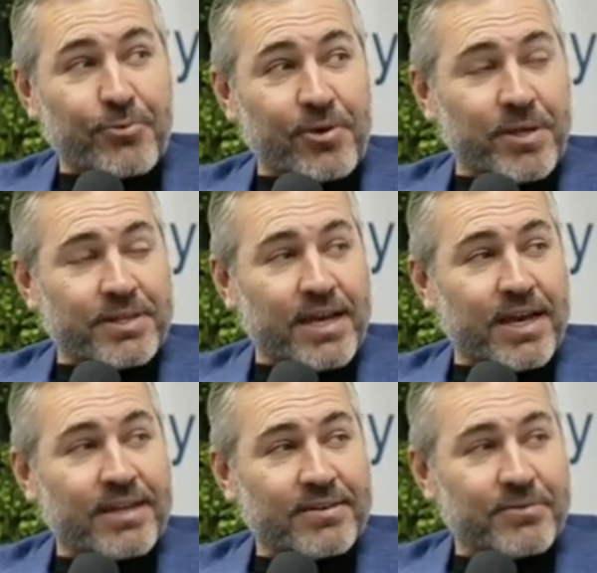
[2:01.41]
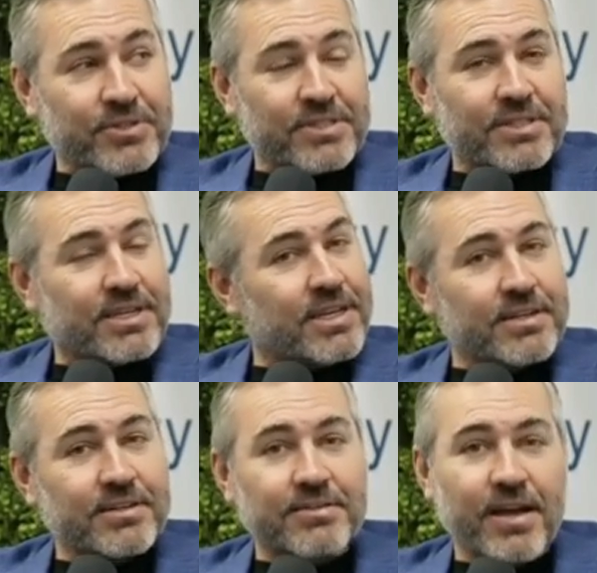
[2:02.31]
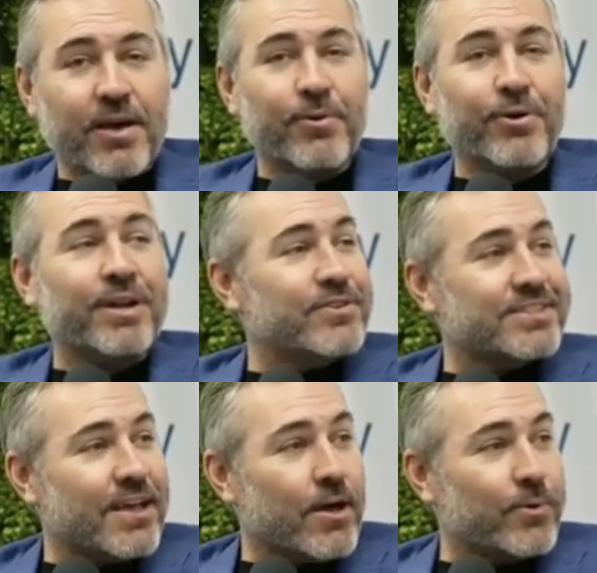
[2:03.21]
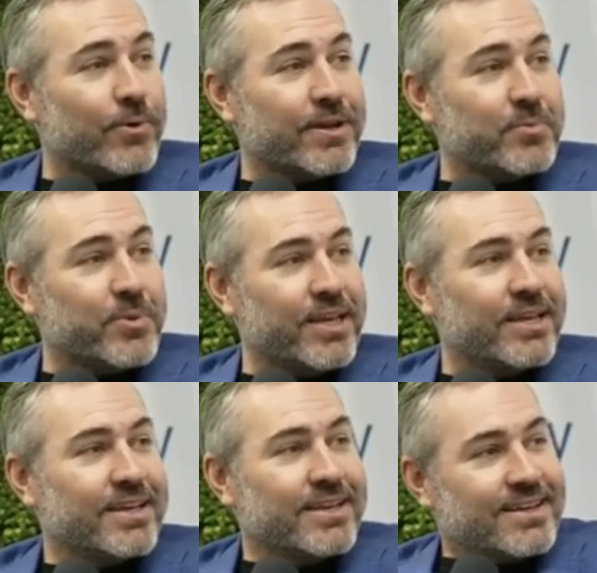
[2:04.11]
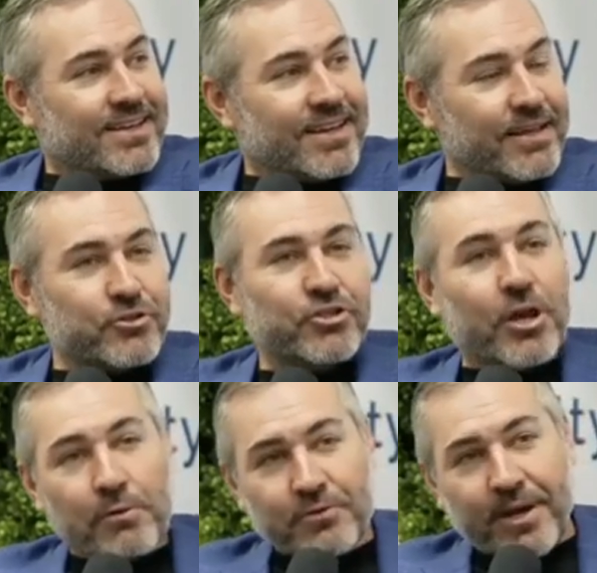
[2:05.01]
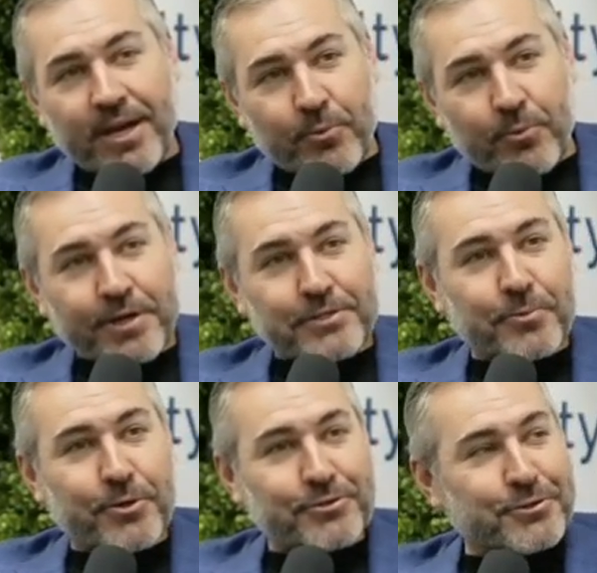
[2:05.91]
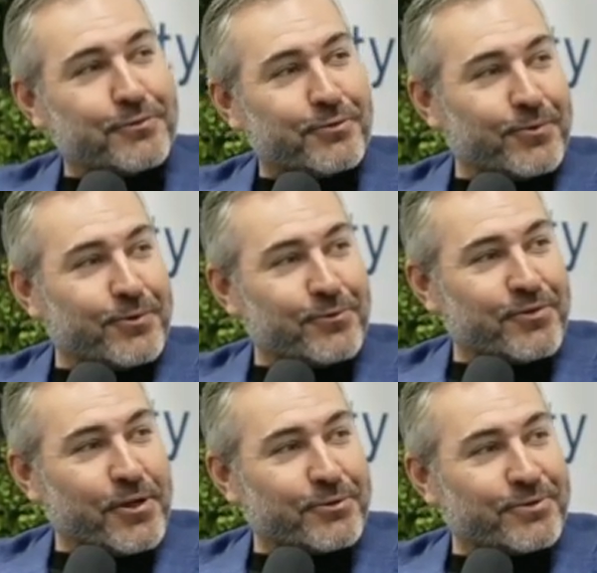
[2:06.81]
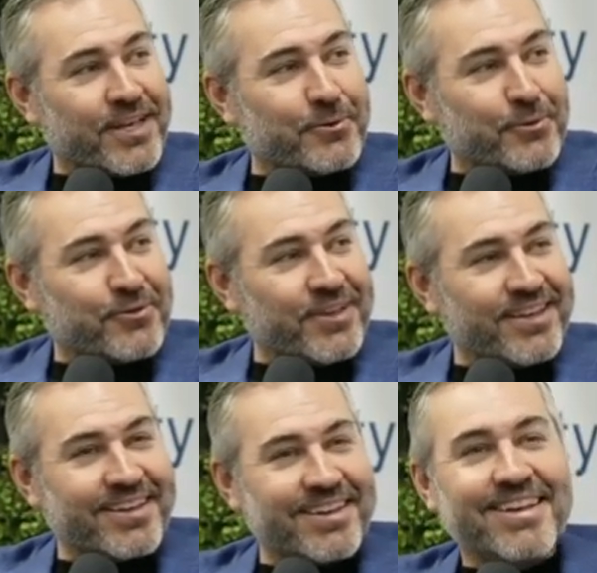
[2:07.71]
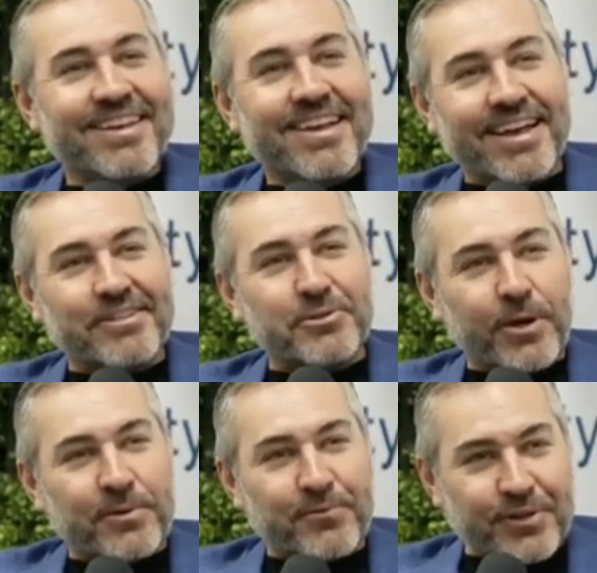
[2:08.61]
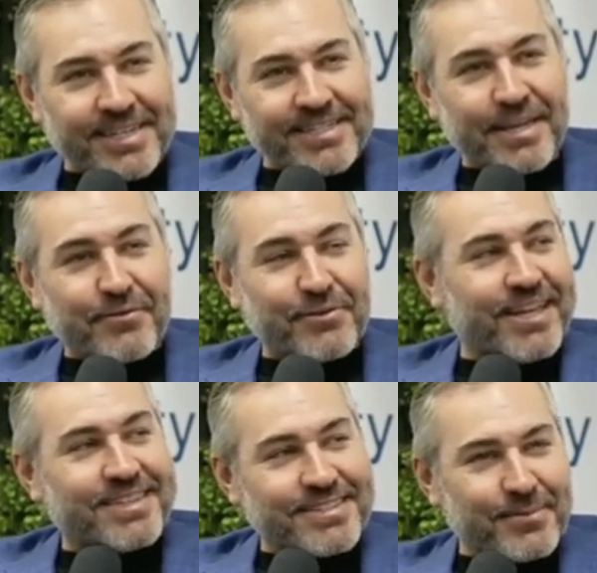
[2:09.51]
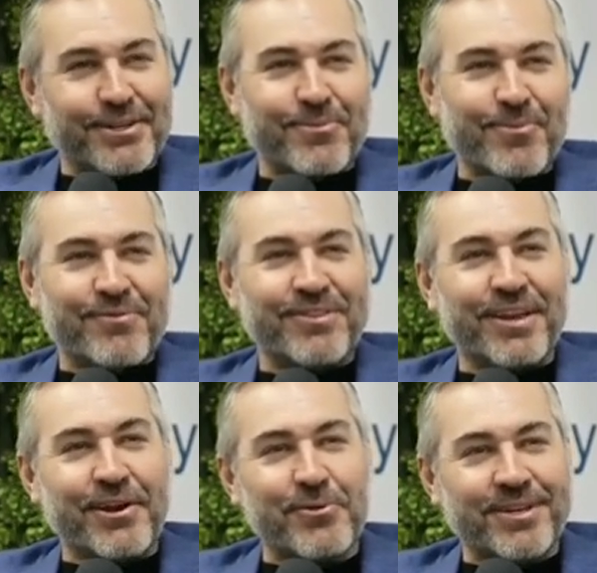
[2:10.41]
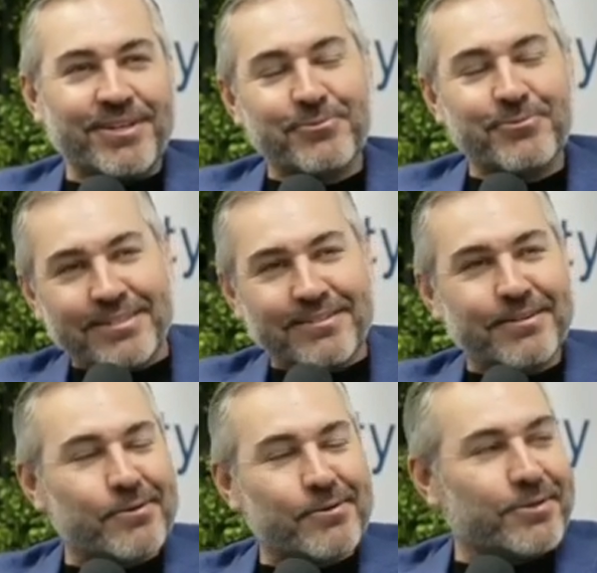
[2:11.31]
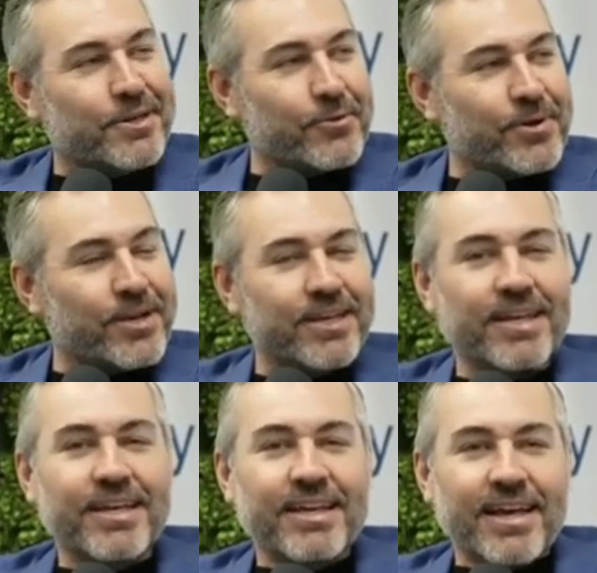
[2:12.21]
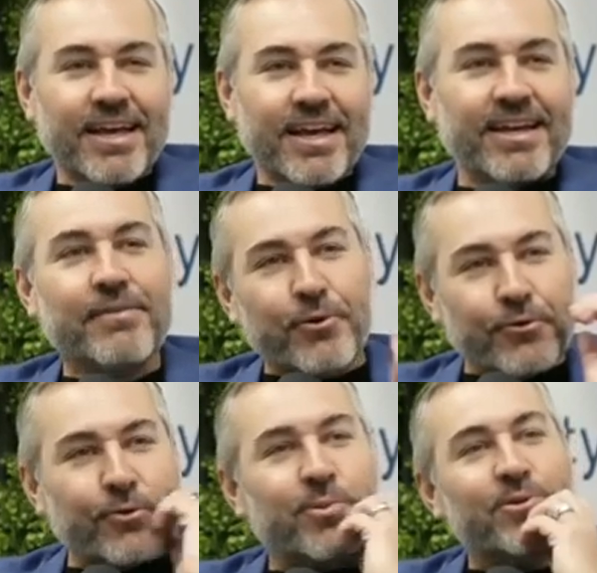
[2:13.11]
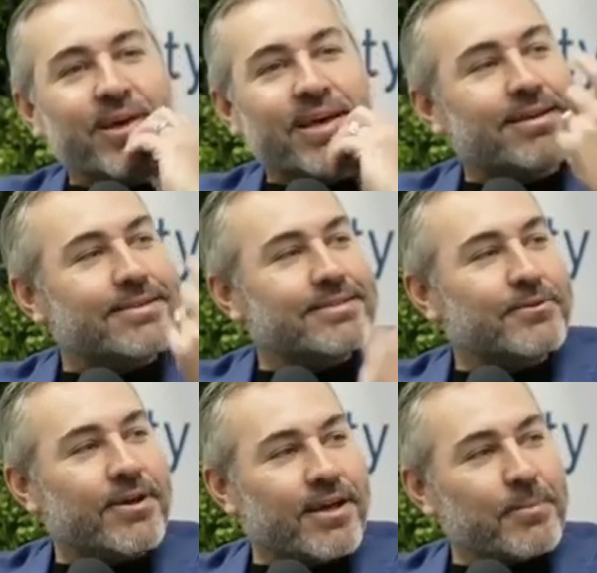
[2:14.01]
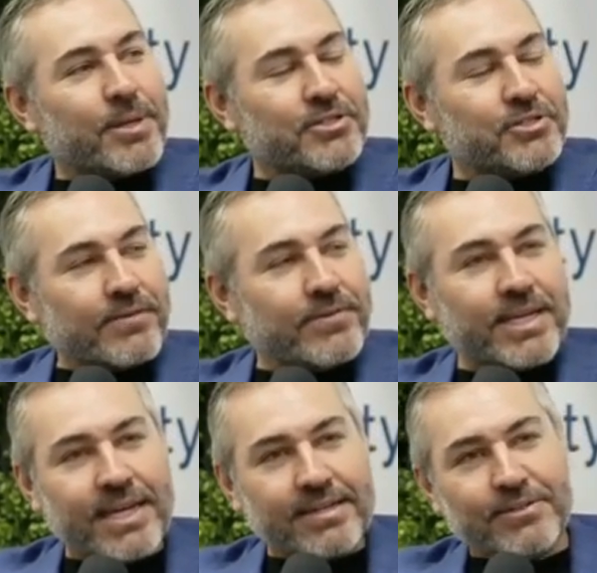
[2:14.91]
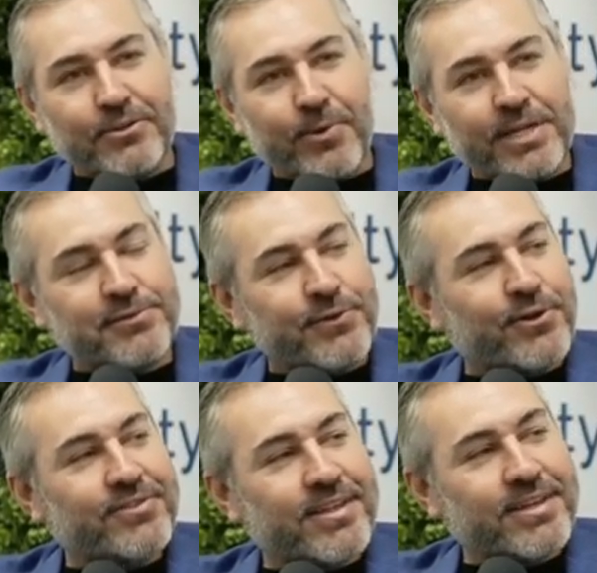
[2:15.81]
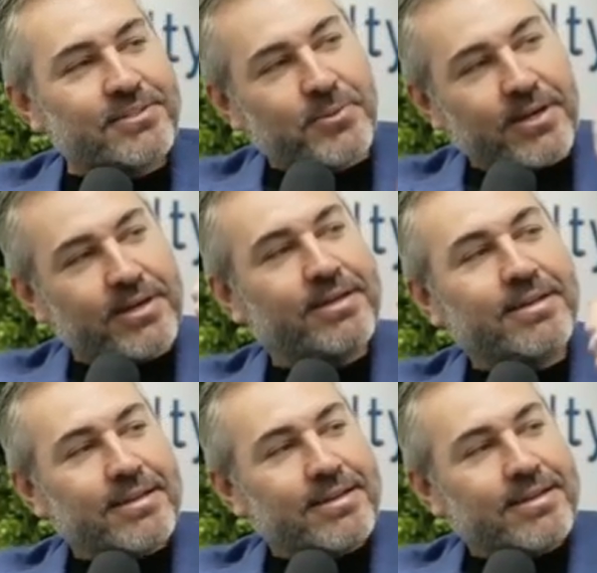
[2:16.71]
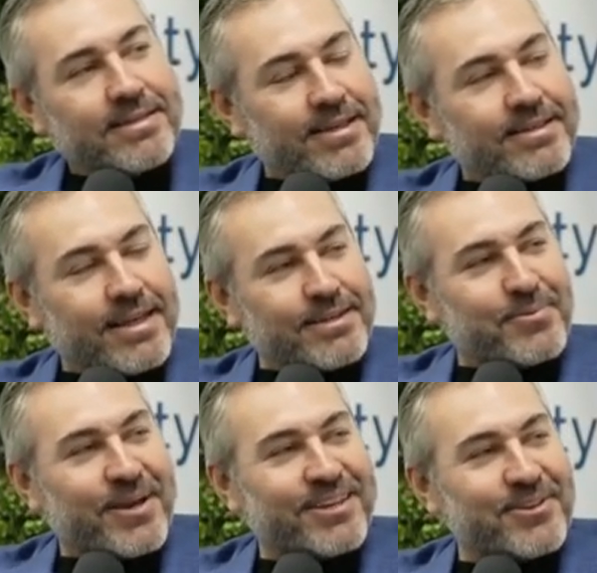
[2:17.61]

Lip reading: to that 3-month high, which is, again, not where any of us thought we were going to be. I have shelved my mortgage commercials for anyone who followed that whole thing. I got to run them for like 7 days, and then we took them off the air because rates started going the other way. And I've grown the beard back. So I'm not shaving again until rates fall. That's the plan. So